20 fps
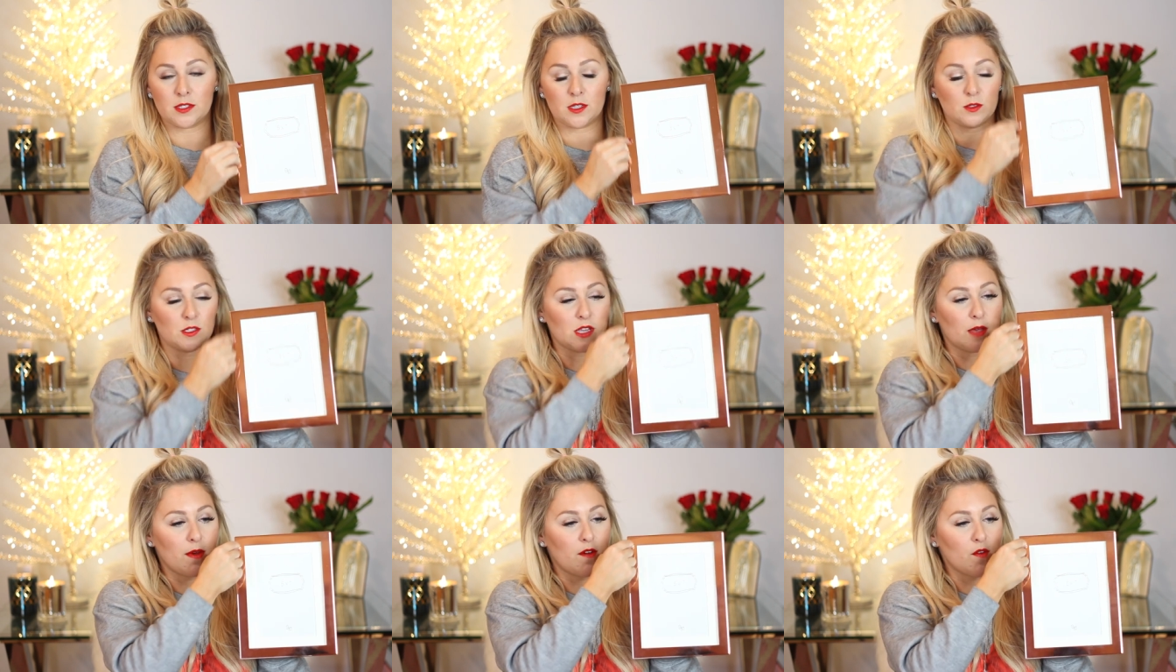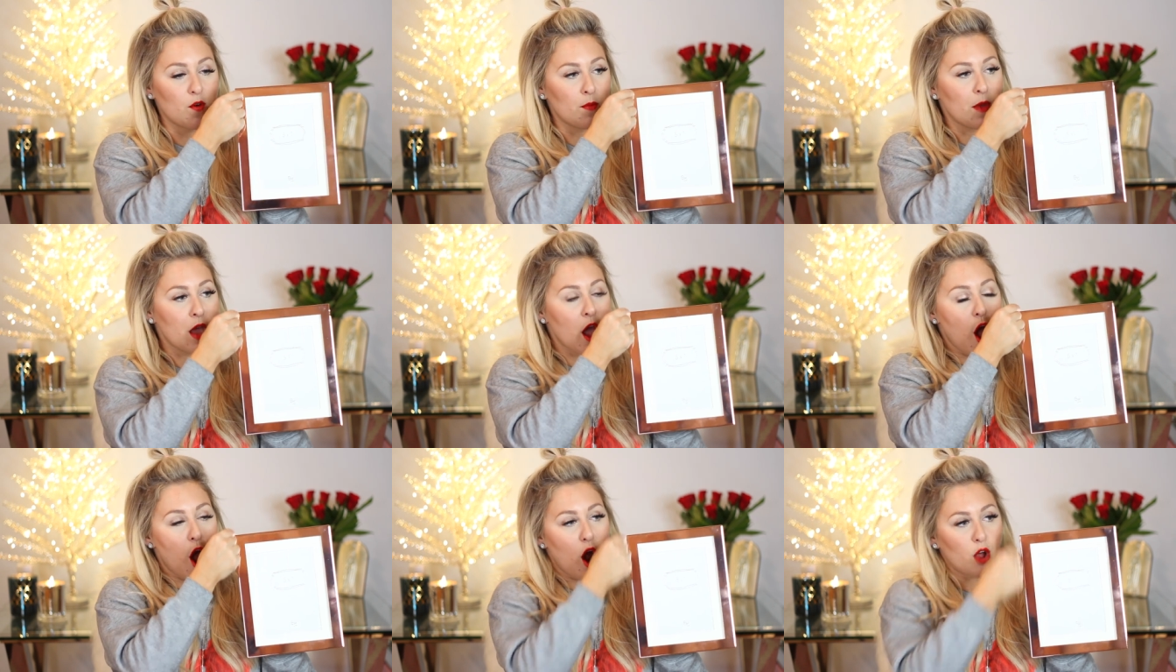So some of them
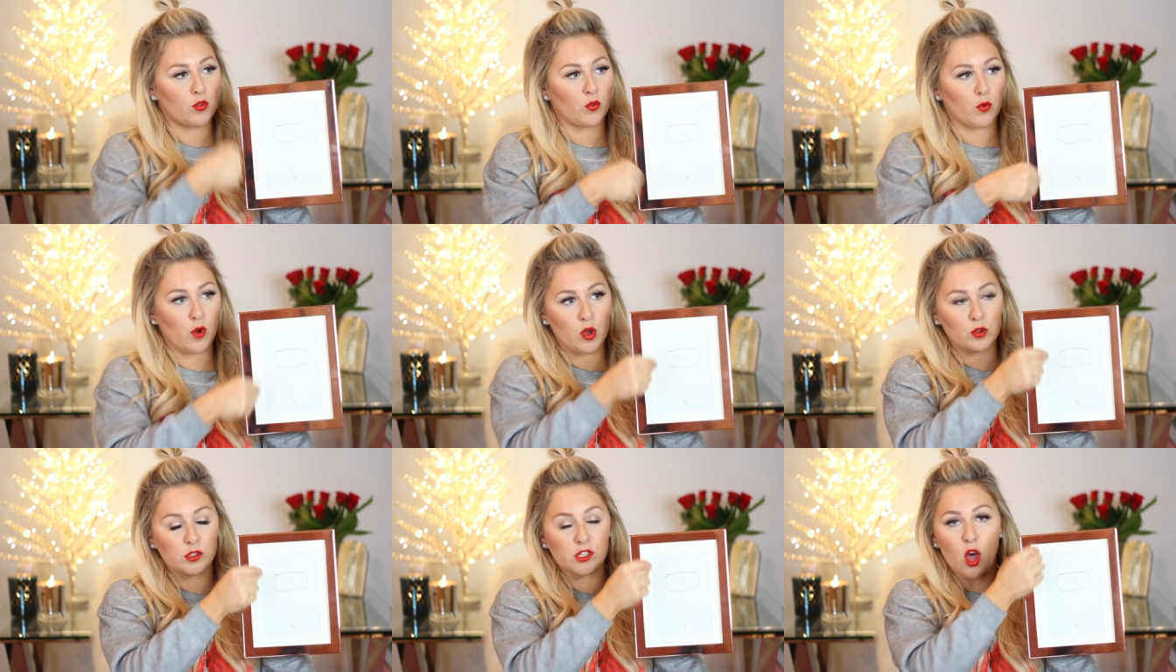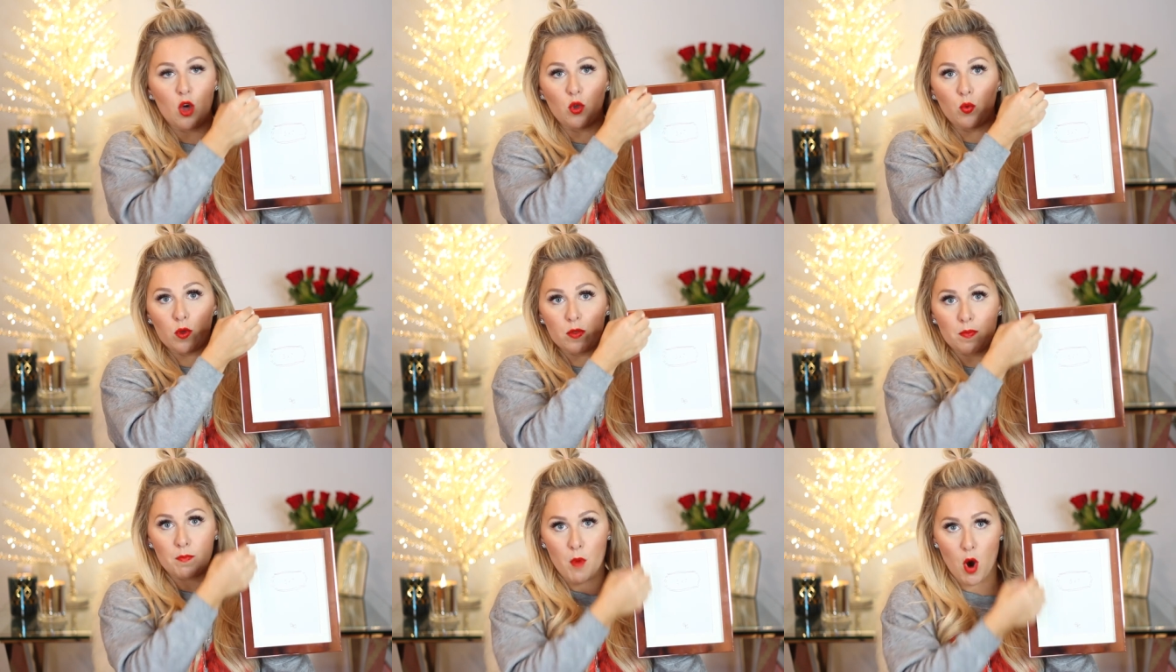are the rose gold
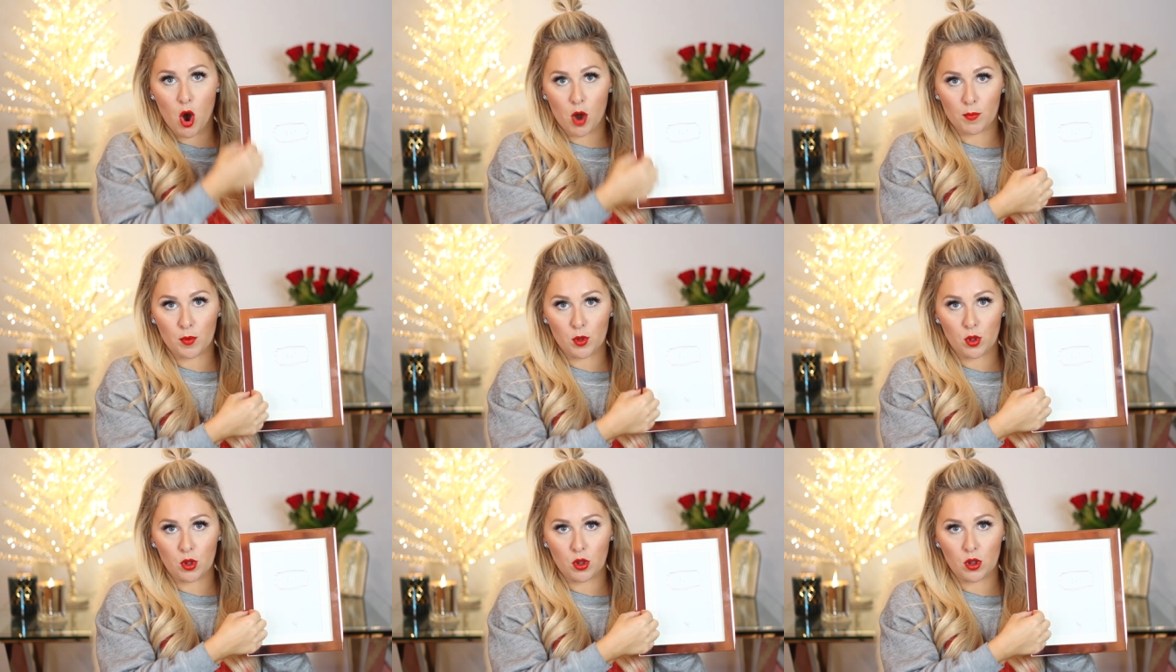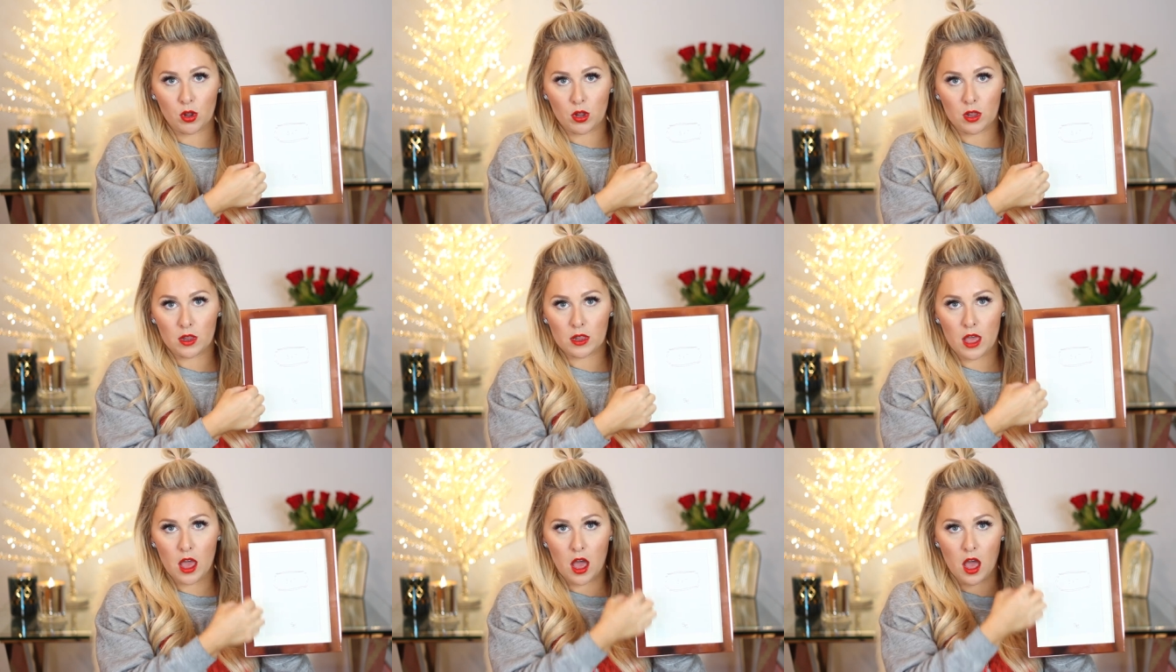with
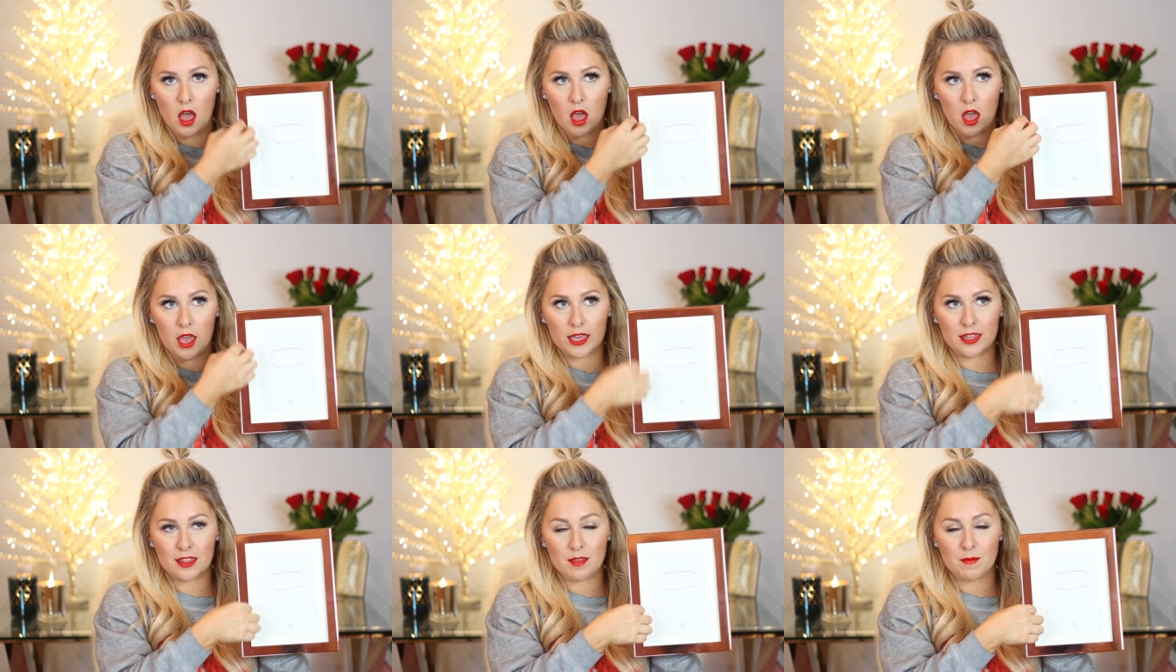marble uh, in